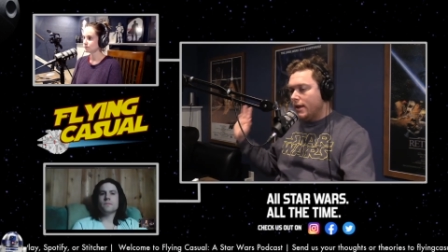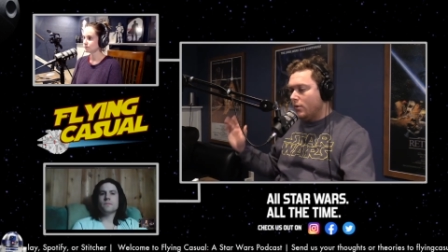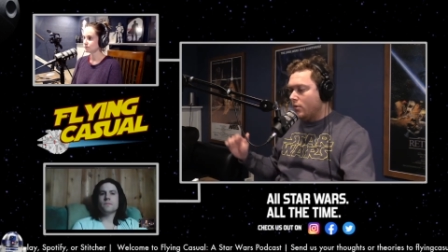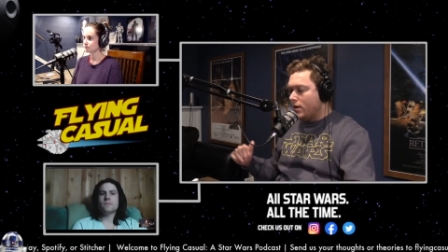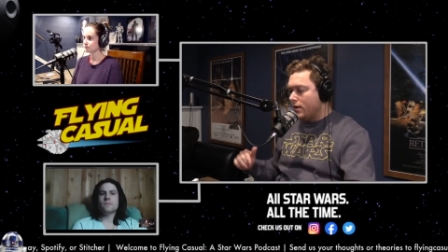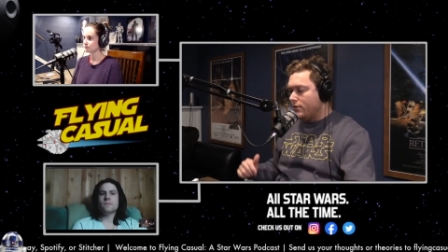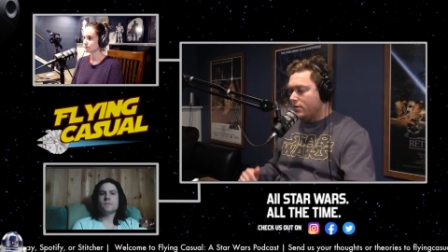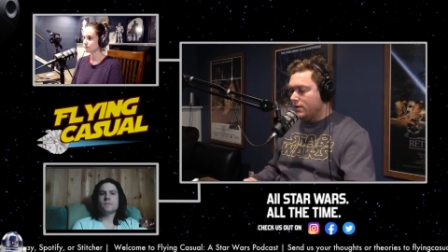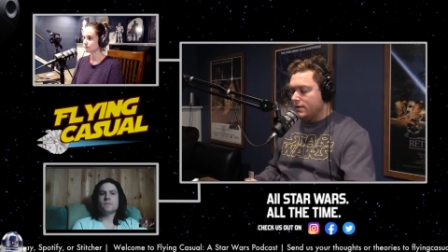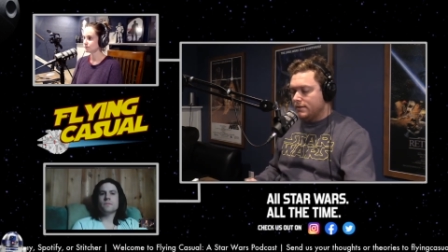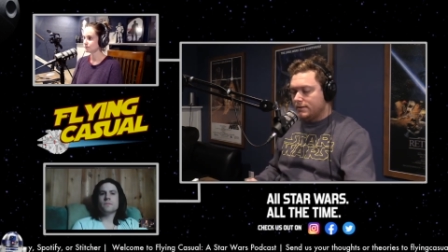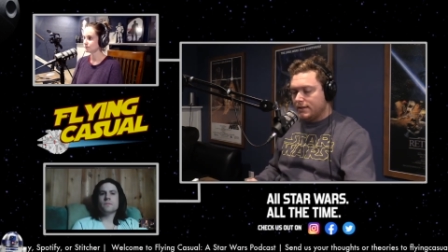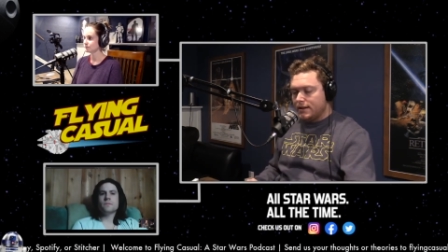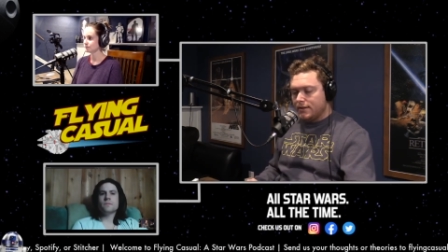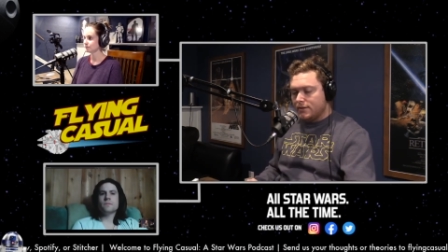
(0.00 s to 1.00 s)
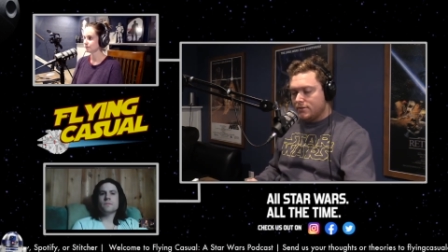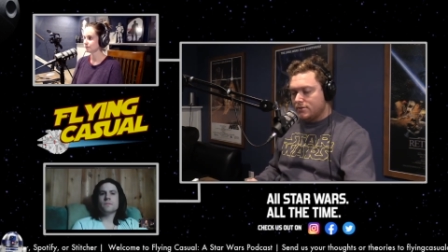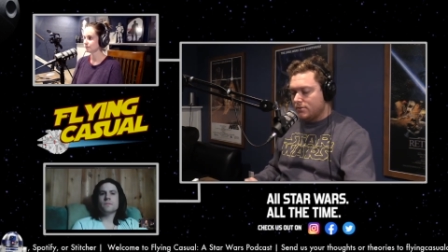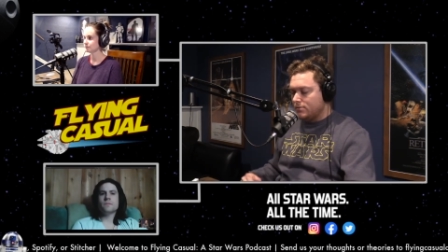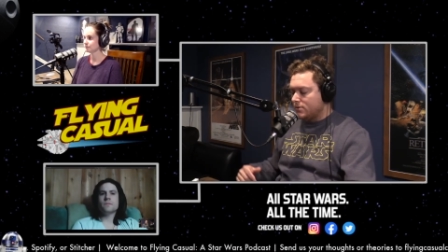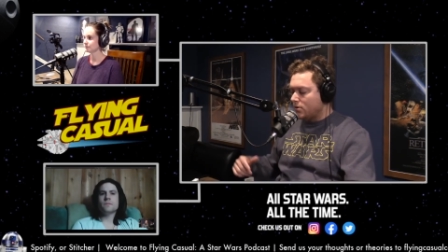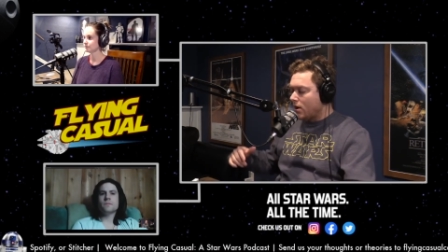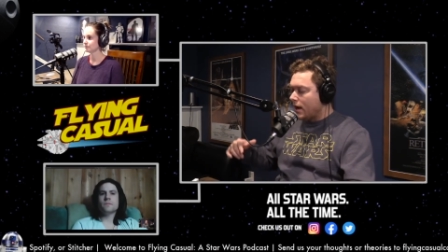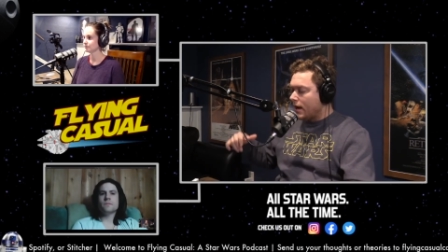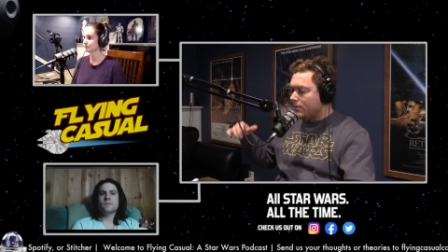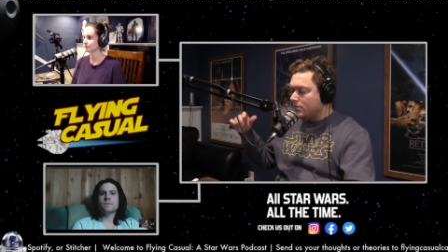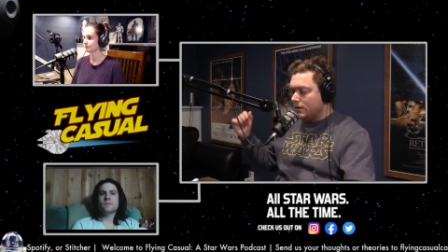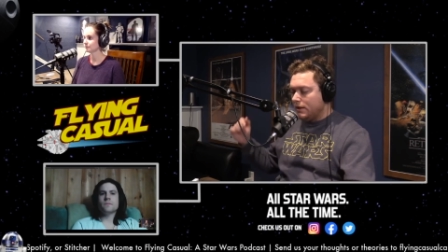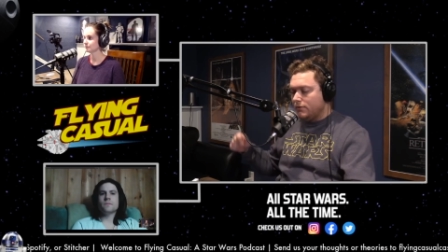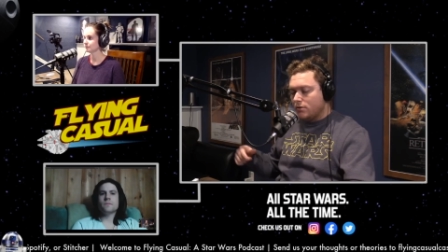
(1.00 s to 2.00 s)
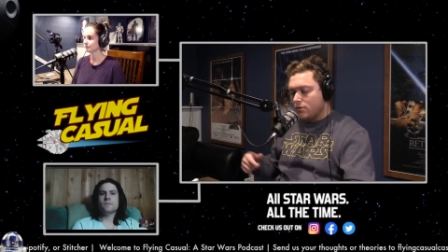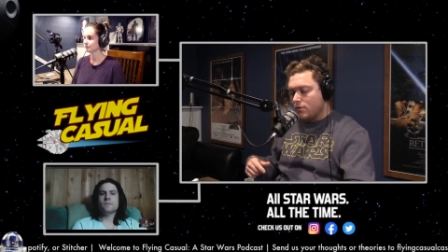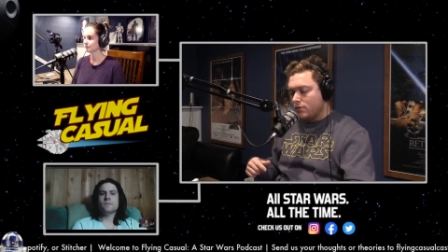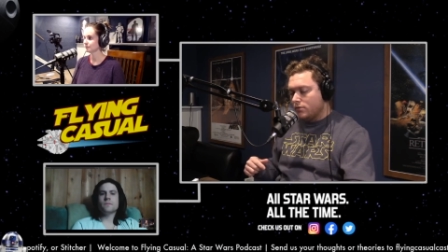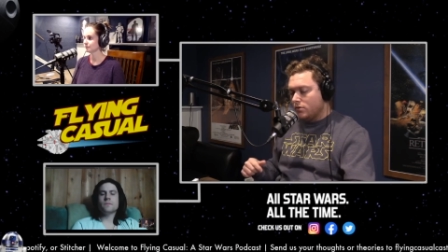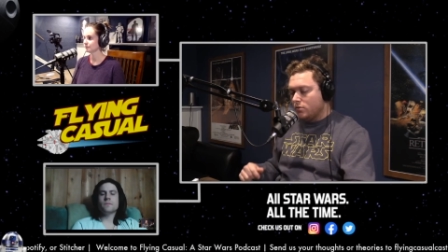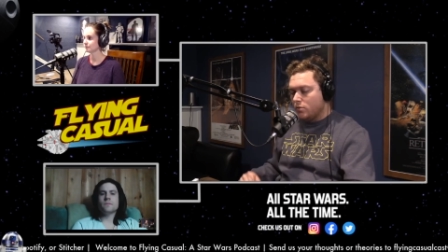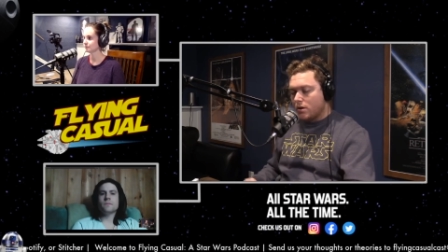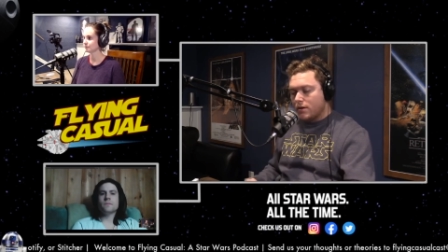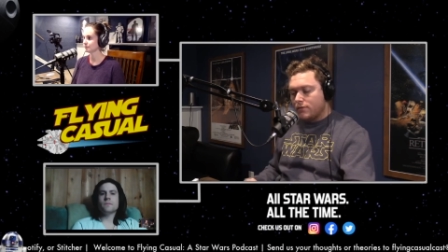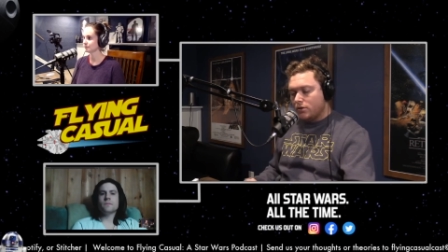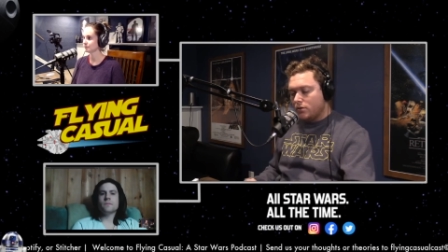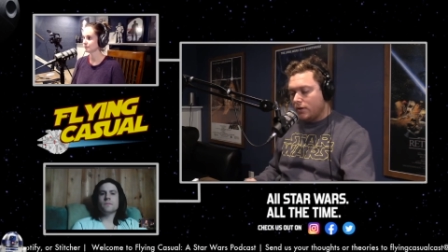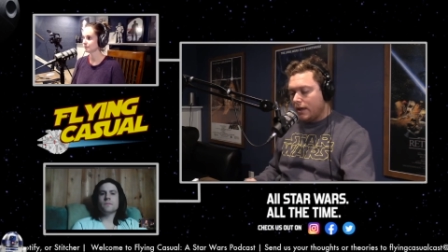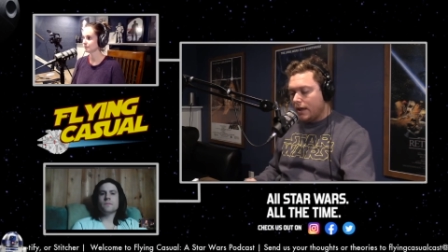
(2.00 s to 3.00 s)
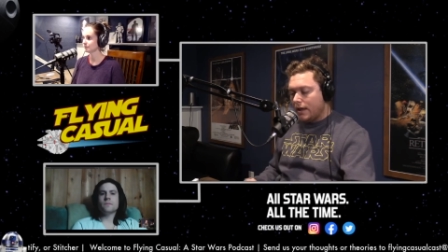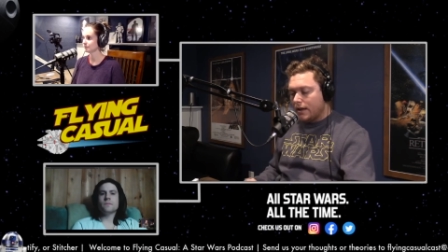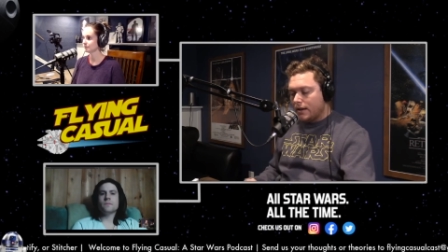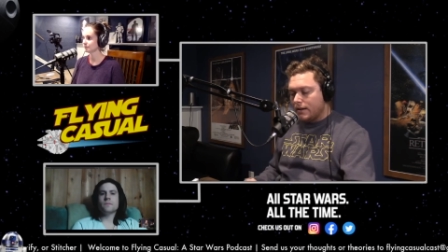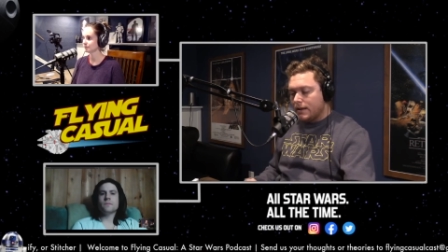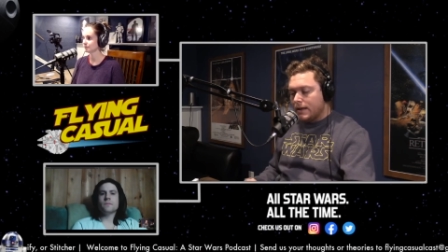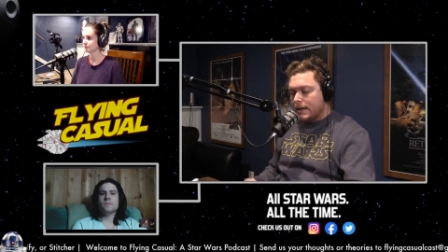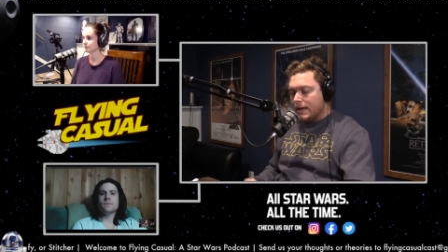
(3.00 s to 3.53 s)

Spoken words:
wherever it is, get in there, subscribe, leave it a review wherever you can.